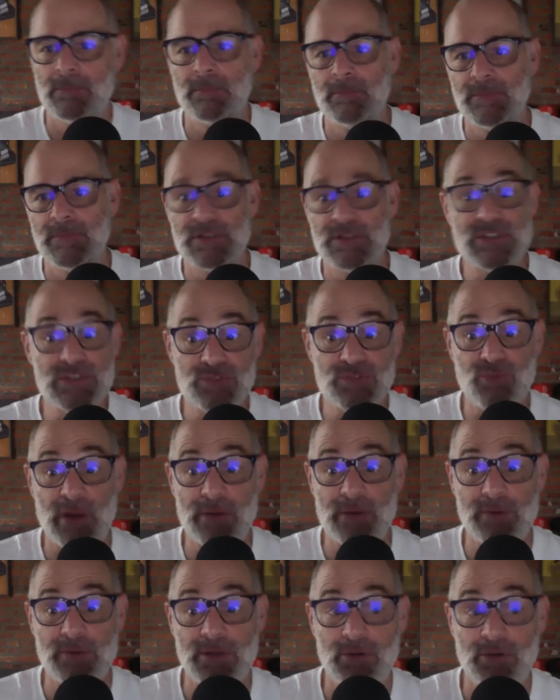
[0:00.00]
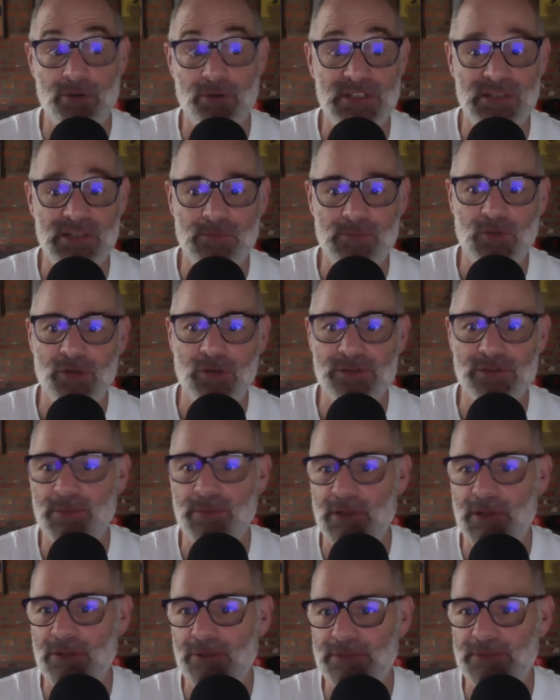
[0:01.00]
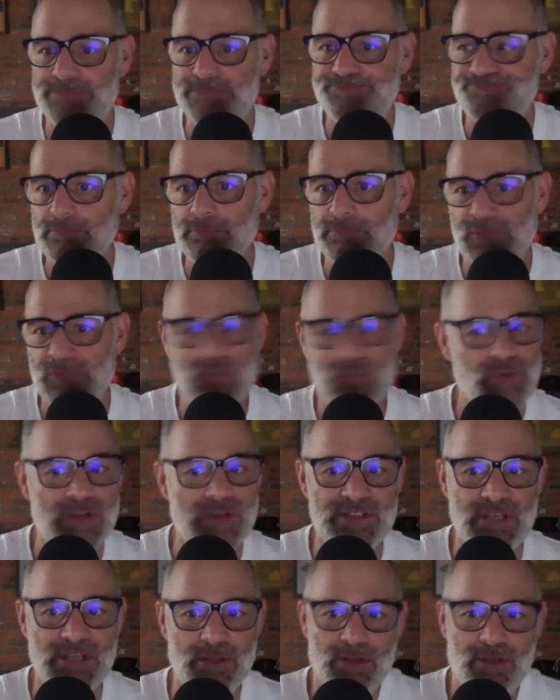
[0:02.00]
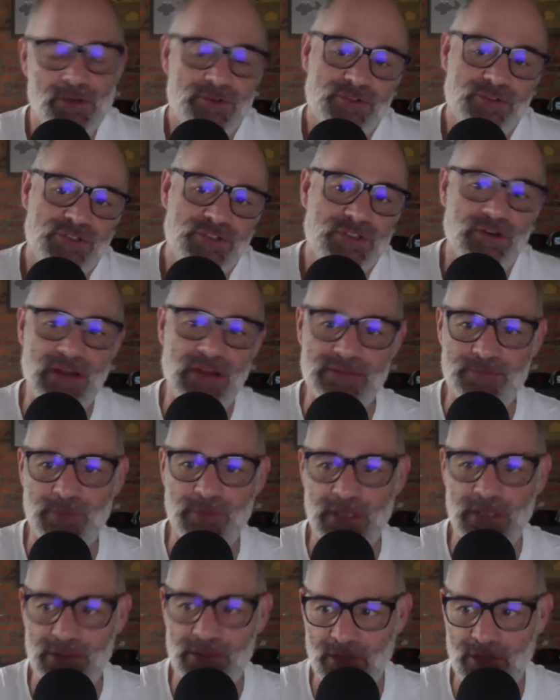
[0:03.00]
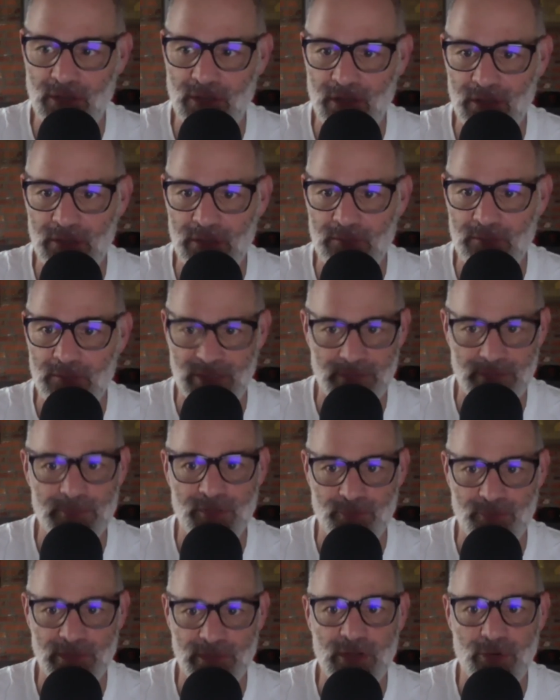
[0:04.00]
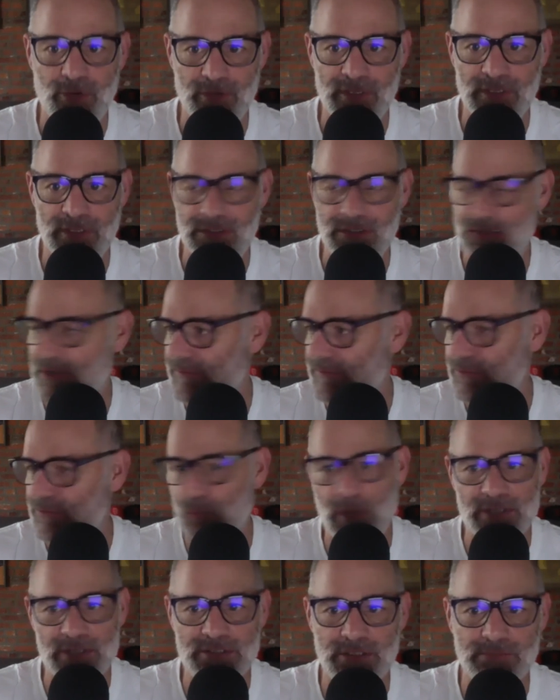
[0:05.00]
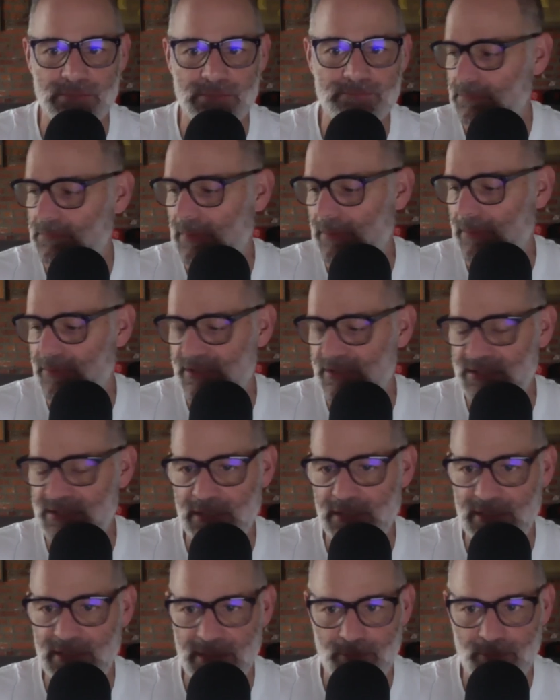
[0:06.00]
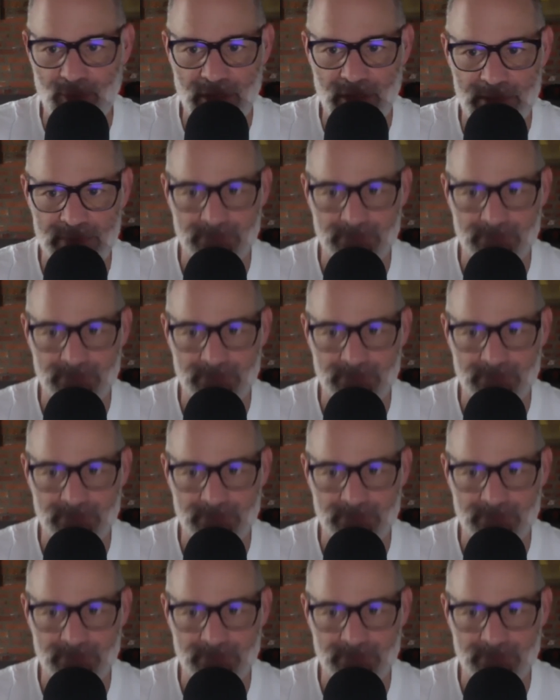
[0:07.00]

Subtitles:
This is why I record team calls, by the way. So I tell owners, you don't have to be on the call, but I'm going to record it and you have to watch it. I'm going to take a deep breath,